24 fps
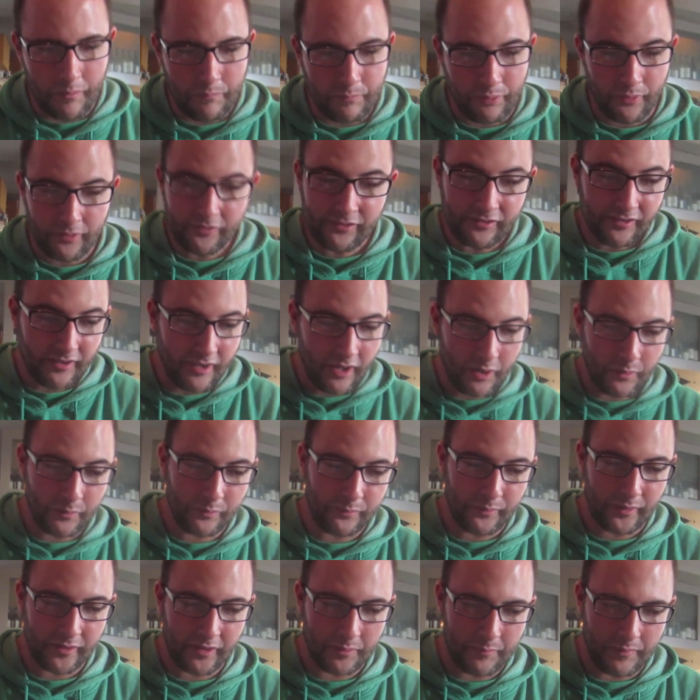Personally, I would
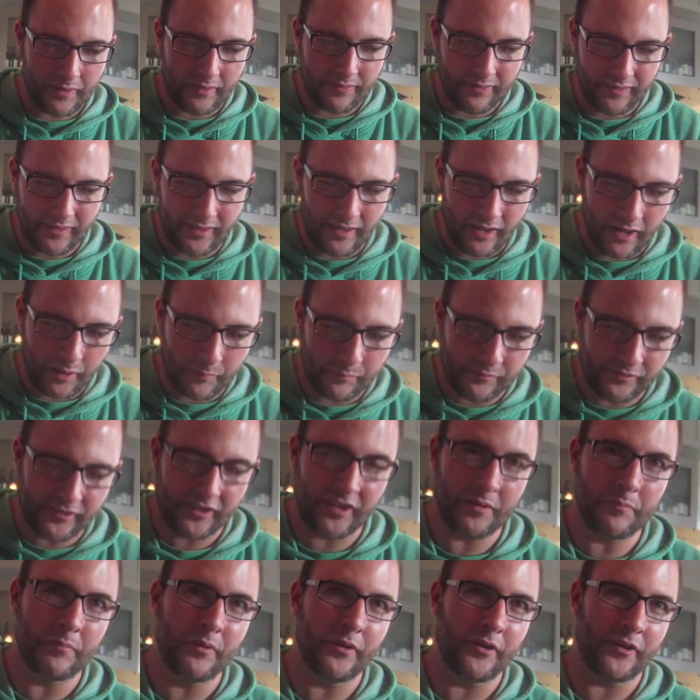recommend the
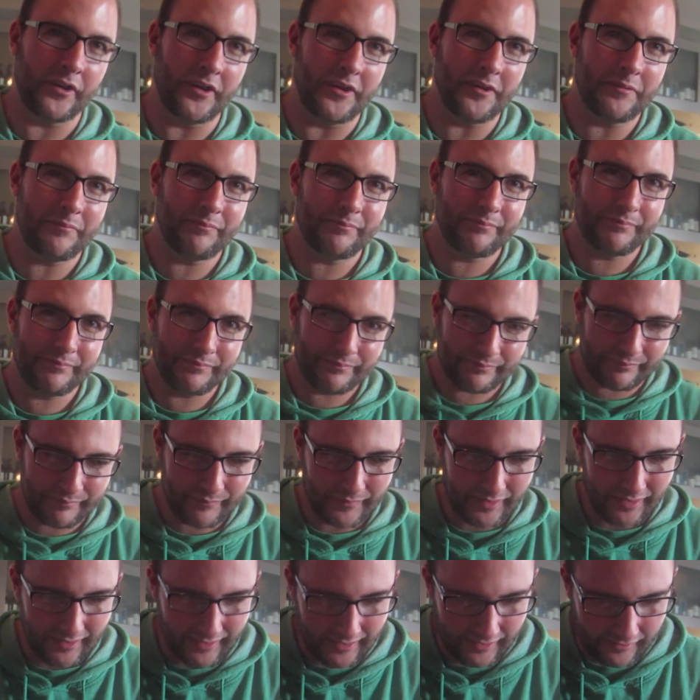Humdinger Burger. Humdinger
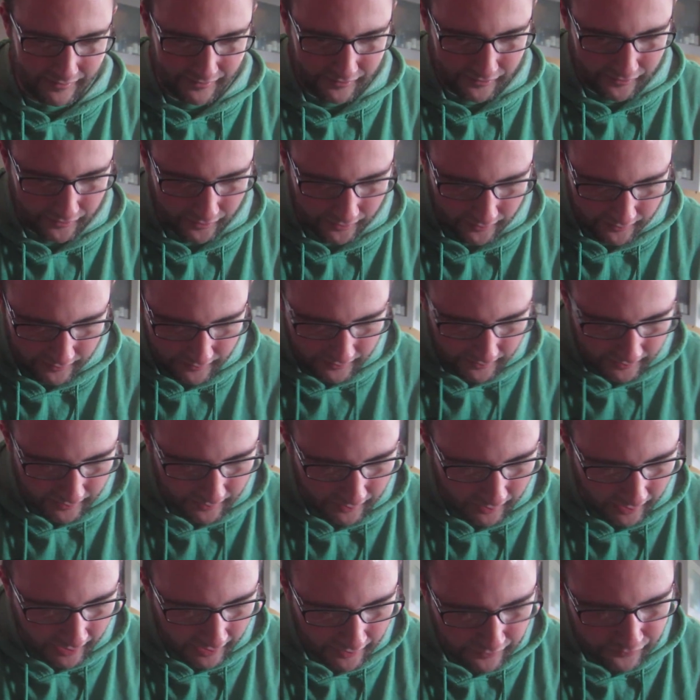Burger. It's Sounds good.
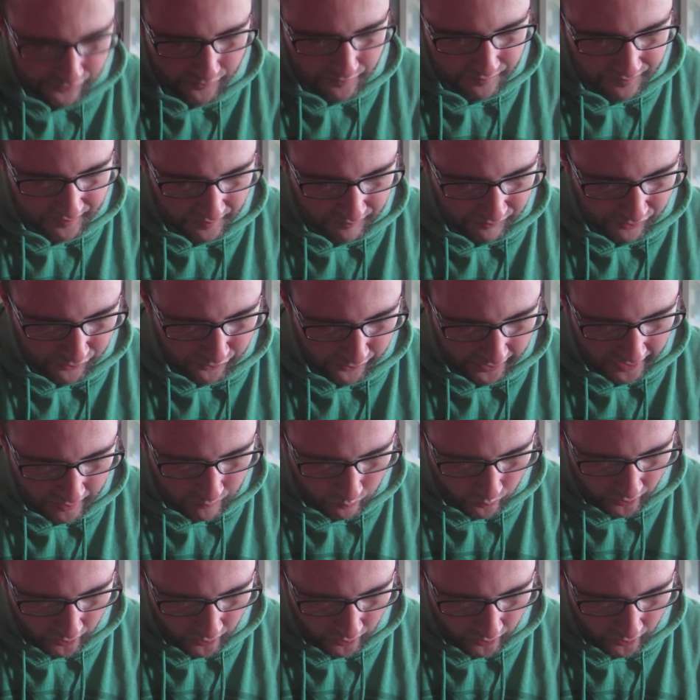150 gram